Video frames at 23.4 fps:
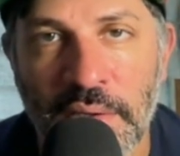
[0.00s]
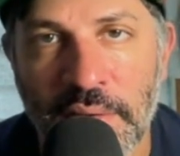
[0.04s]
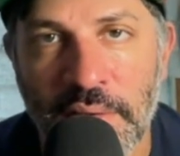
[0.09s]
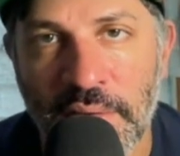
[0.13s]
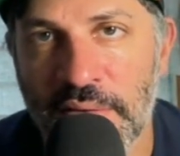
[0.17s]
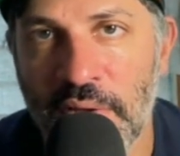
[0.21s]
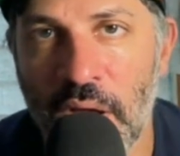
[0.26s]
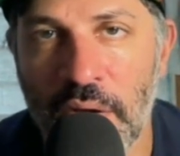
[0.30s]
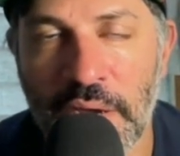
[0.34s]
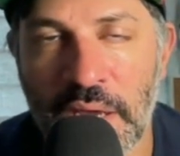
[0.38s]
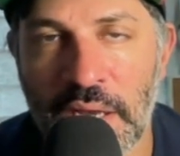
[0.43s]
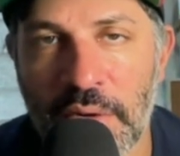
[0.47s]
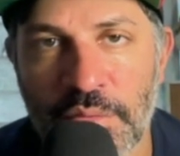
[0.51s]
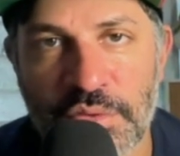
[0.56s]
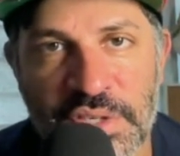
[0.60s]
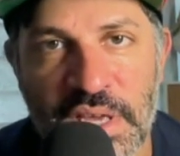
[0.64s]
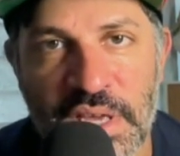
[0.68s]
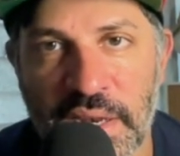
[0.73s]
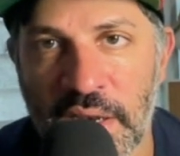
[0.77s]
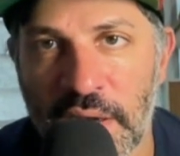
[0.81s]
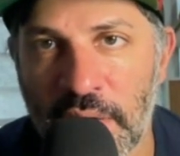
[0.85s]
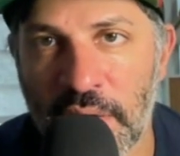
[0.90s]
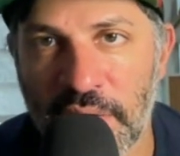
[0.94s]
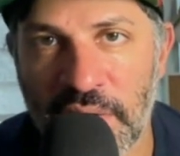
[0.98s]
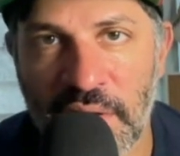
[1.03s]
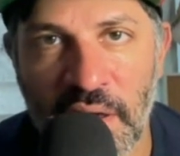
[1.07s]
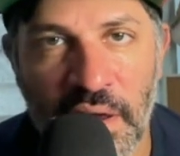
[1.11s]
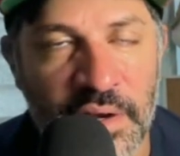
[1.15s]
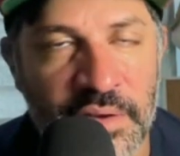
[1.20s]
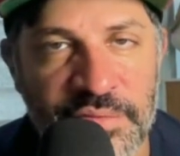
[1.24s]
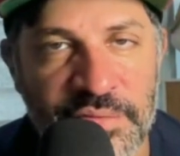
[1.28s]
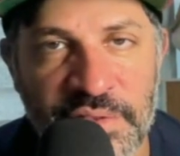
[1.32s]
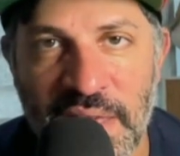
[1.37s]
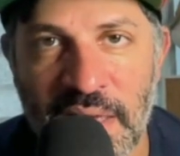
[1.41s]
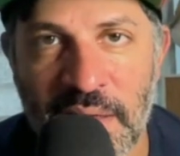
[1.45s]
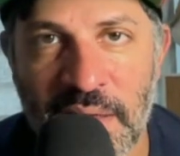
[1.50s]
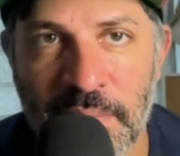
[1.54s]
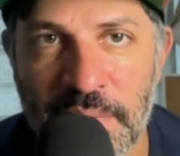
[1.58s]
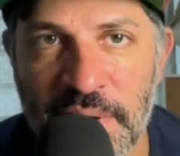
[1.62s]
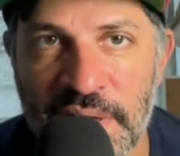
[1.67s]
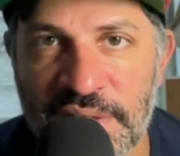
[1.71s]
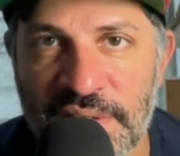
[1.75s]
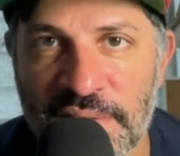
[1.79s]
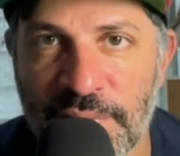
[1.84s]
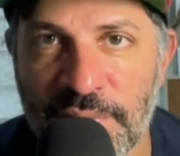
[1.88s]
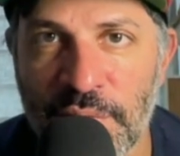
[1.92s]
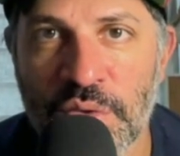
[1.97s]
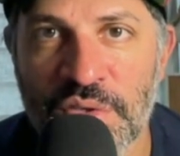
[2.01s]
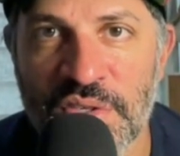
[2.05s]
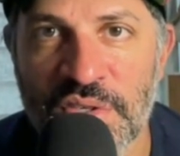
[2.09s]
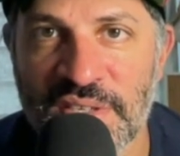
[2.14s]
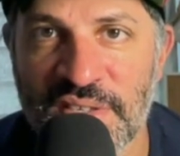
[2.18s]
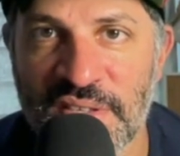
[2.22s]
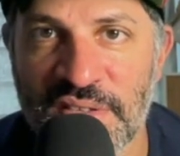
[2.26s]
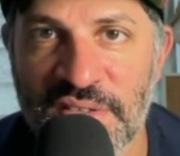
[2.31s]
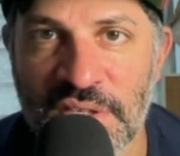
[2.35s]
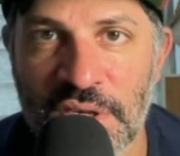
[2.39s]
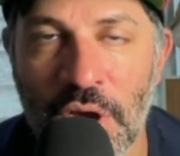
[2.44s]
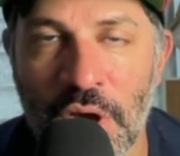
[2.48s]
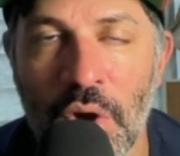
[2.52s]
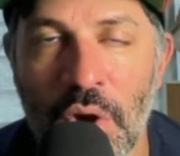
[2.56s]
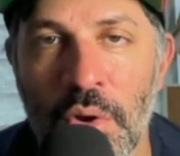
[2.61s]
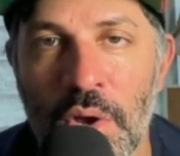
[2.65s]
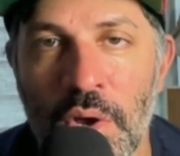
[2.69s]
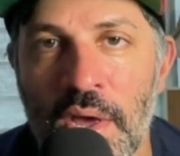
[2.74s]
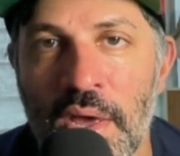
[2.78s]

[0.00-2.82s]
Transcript: Duncan was getting a ton of DNPs a few seasons ago,